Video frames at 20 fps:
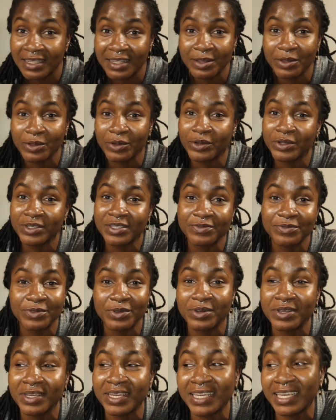That's a lot
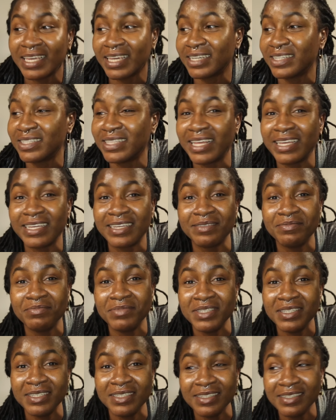for a girl like me.
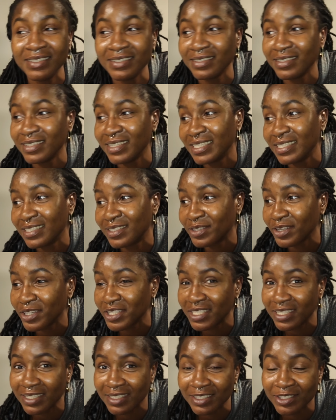
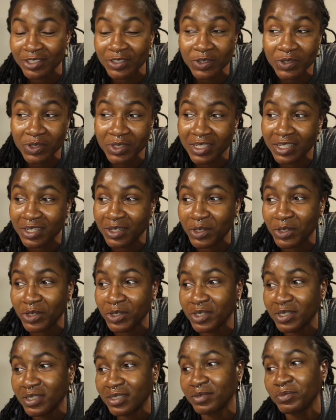It's so a
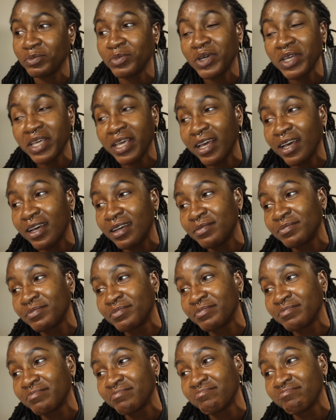lot. But
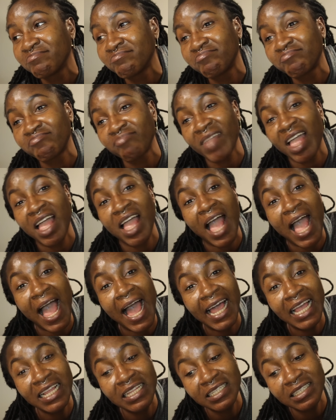yeah.
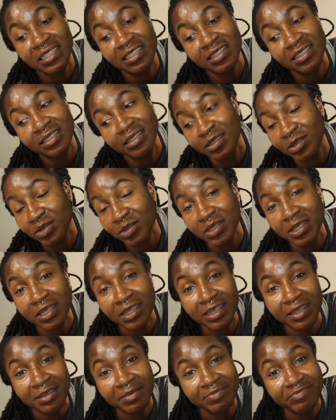I did it
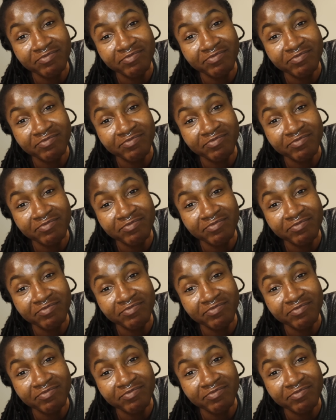today.